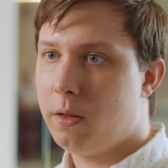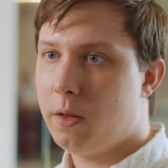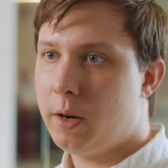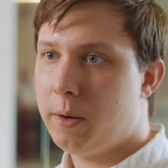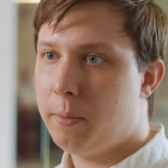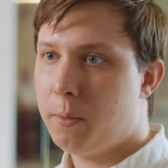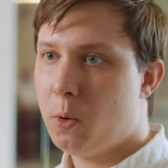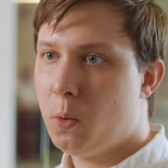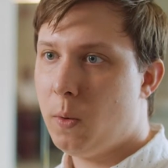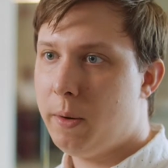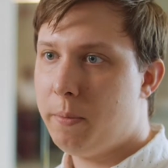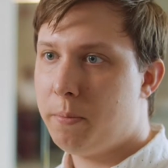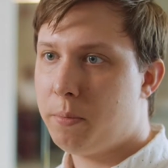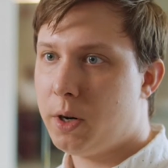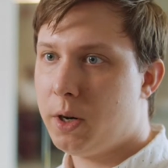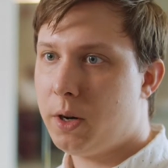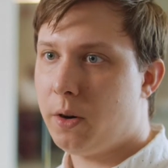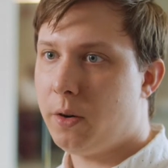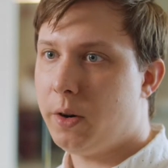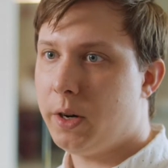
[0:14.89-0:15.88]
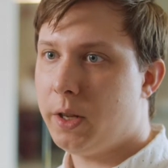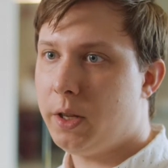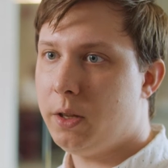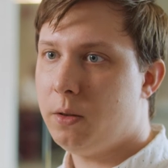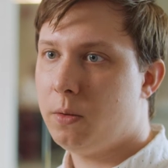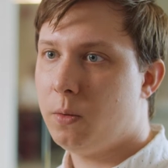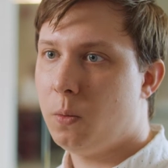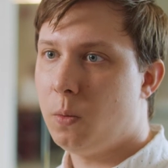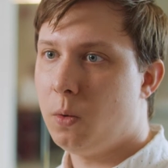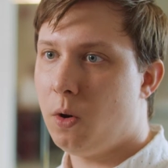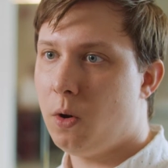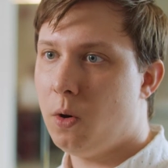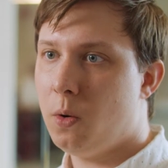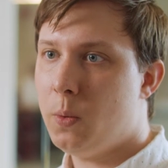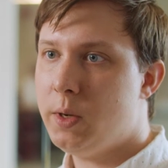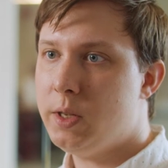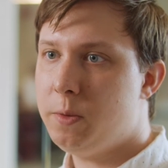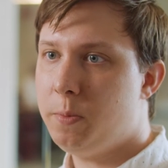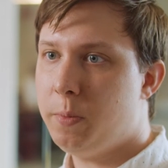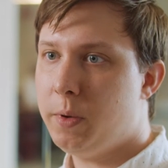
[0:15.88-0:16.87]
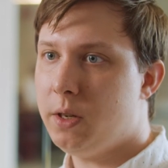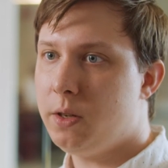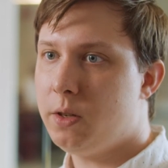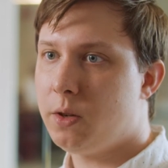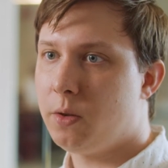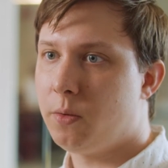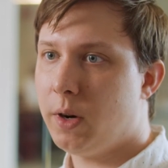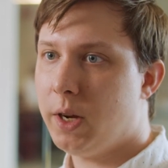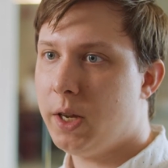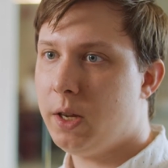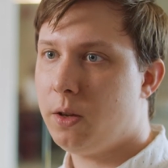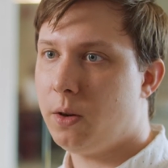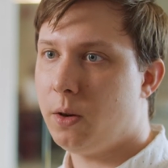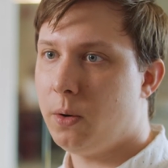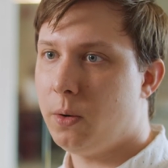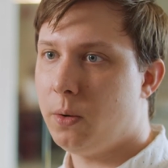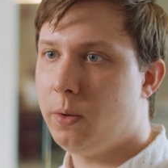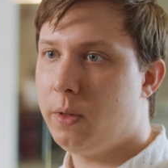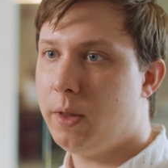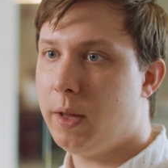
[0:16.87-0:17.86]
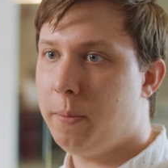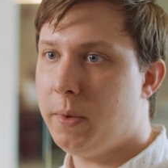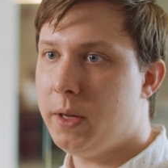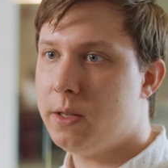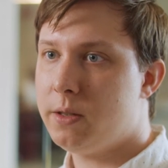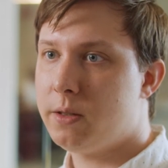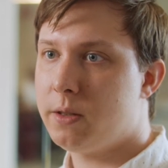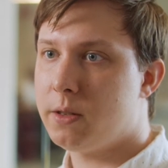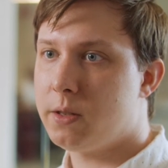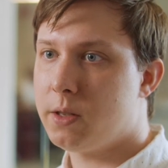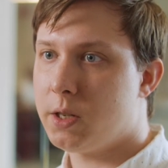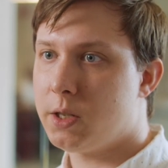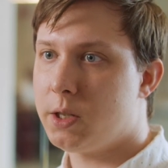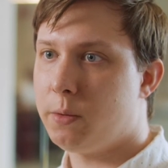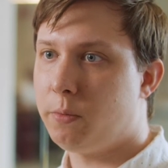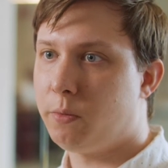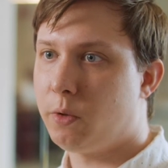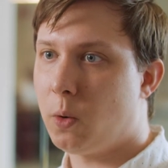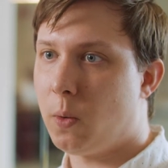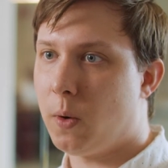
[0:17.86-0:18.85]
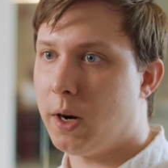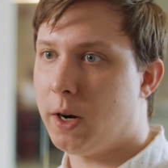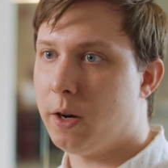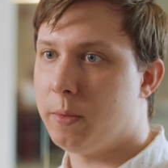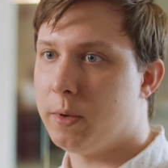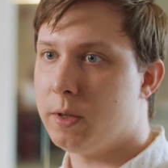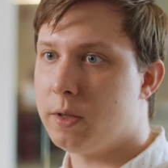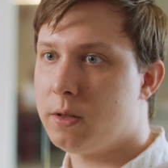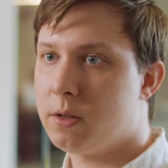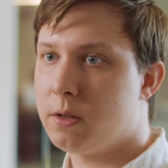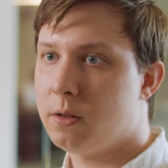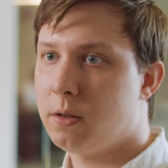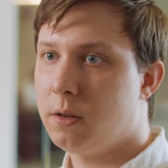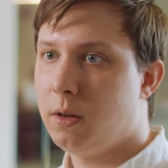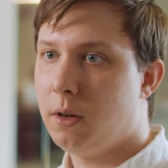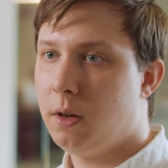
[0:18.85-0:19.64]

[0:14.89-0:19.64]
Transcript: The number one priority will always be to write code that meets the system requirements,